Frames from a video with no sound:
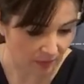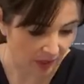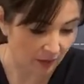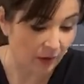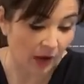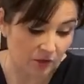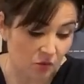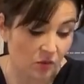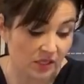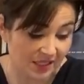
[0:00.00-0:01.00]
and I just
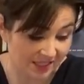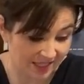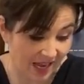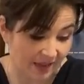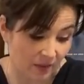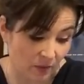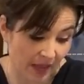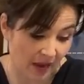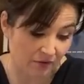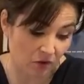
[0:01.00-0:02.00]
wanted to say that we
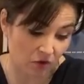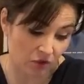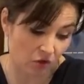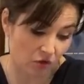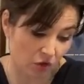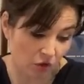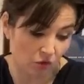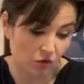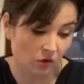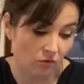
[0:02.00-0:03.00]
haven't got it on the
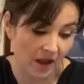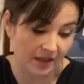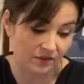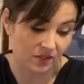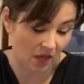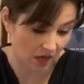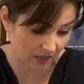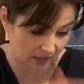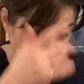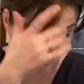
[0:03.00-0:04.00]
usual array of
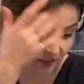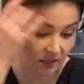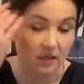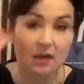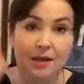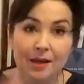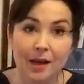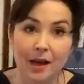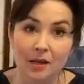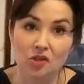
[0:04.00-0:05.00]
sizes
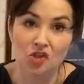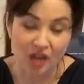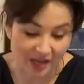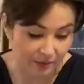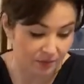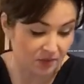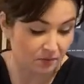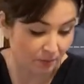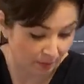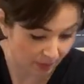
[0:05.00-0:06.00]
and shapes
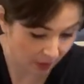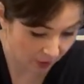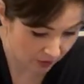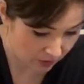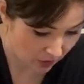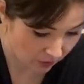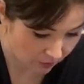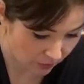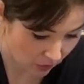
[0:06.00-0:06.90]
because of the